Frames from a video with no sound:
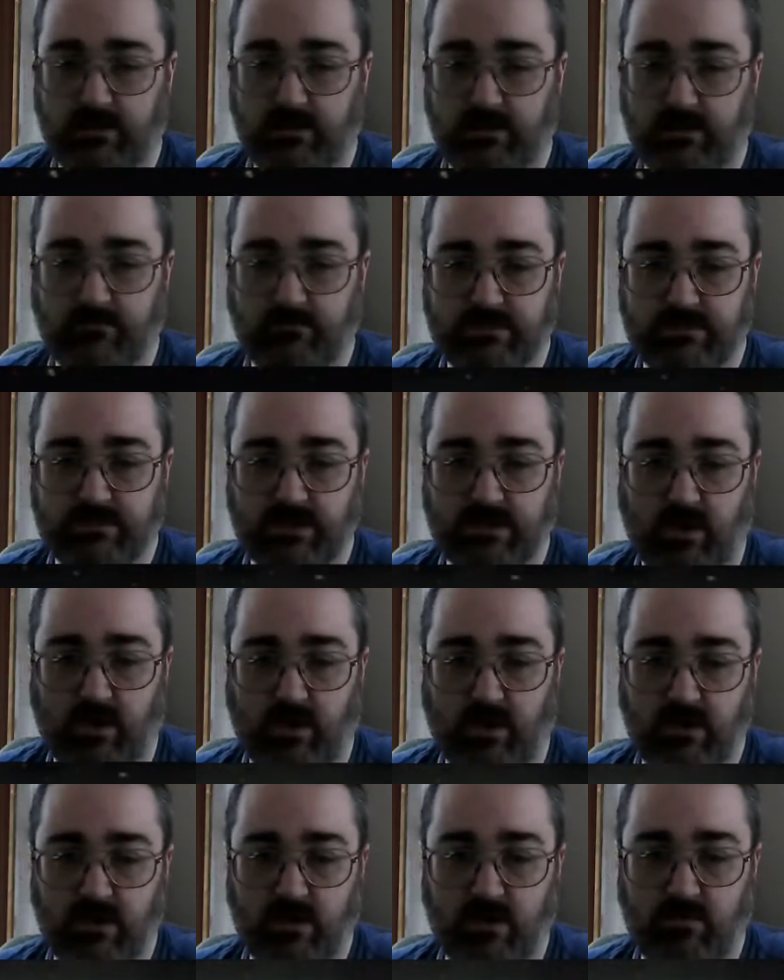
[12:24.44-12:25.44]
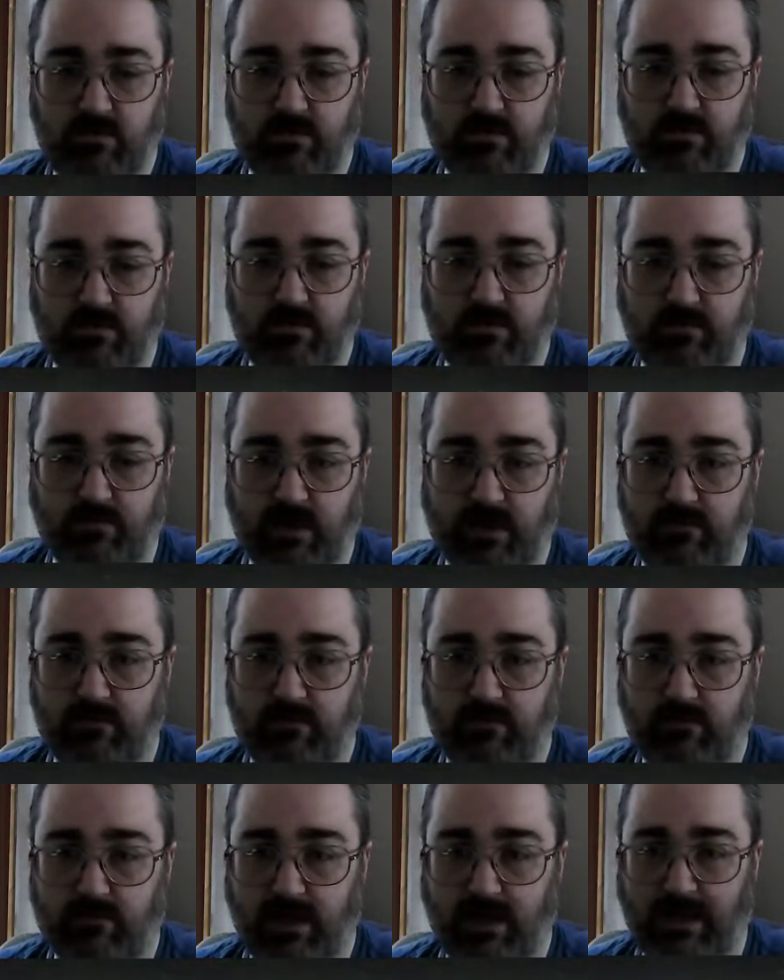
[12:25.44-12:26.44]
So I know that
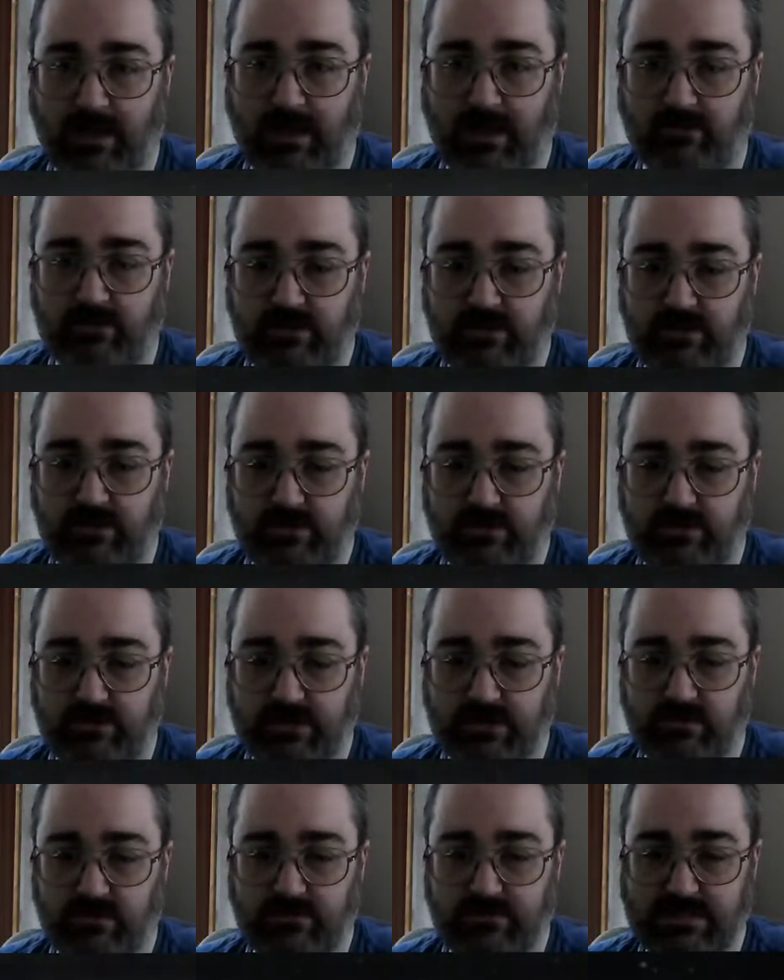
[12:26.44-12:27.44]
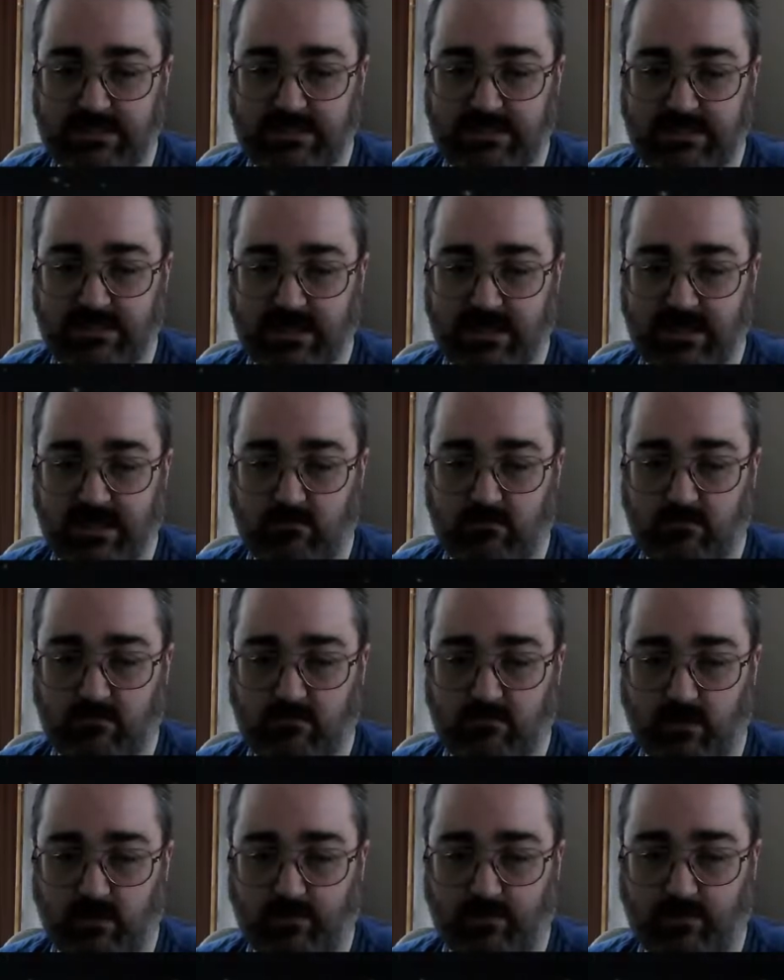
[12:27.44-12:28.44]
my altitude is going to be 10.
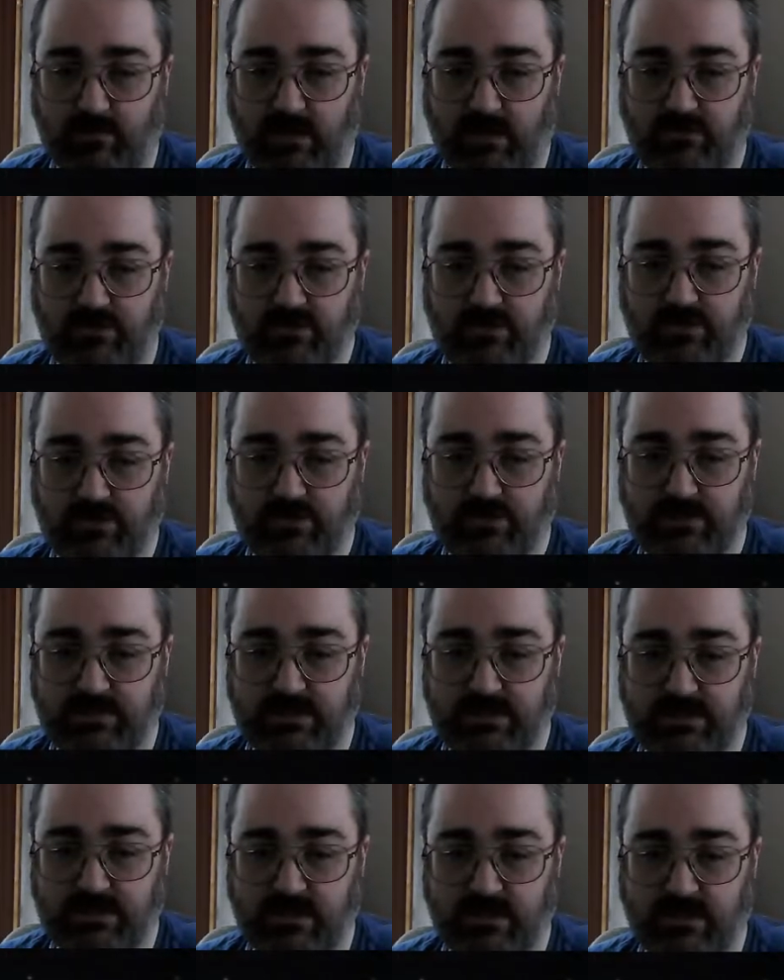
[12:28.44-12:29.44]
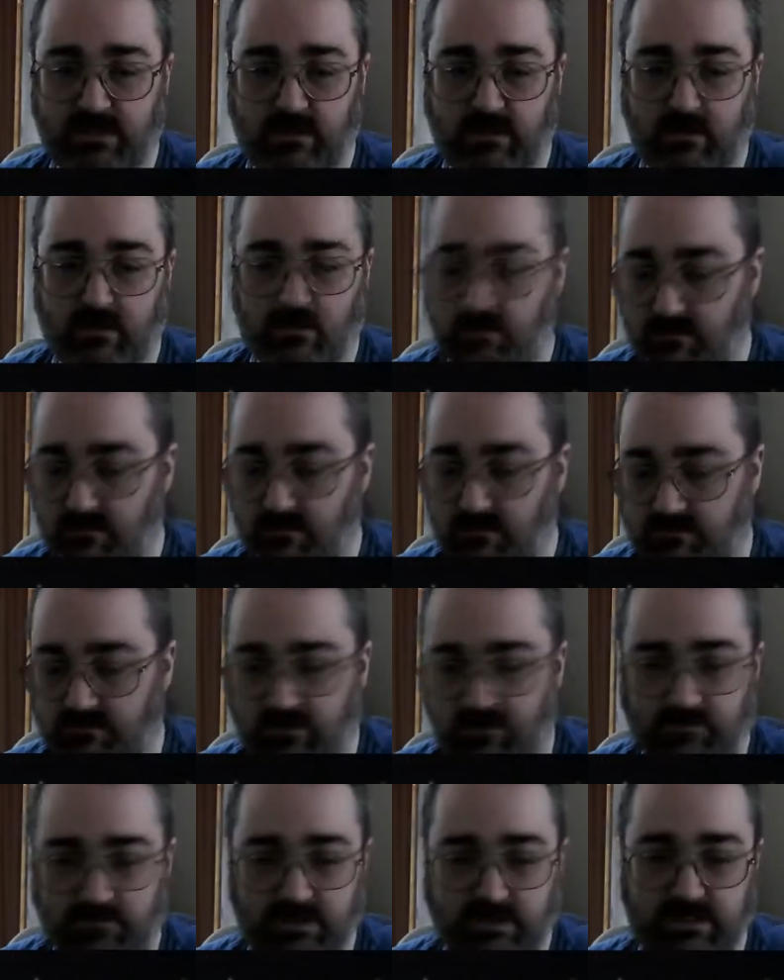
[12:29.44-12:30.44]
Well, my altitude should be 10. 10 of
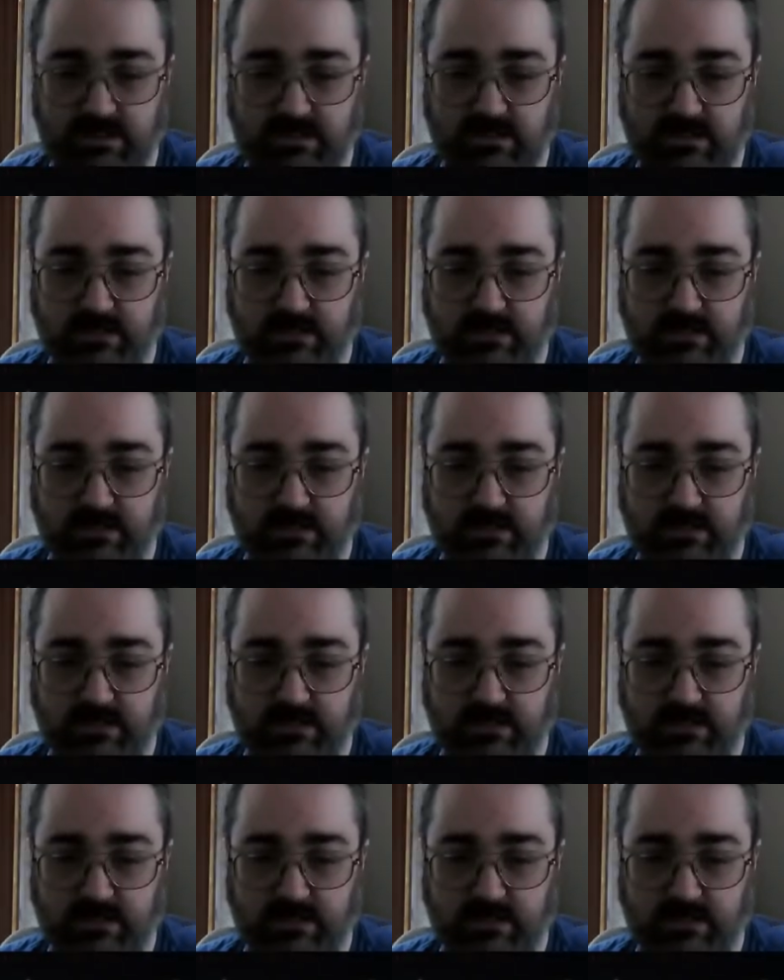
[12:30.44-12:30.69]
my SS.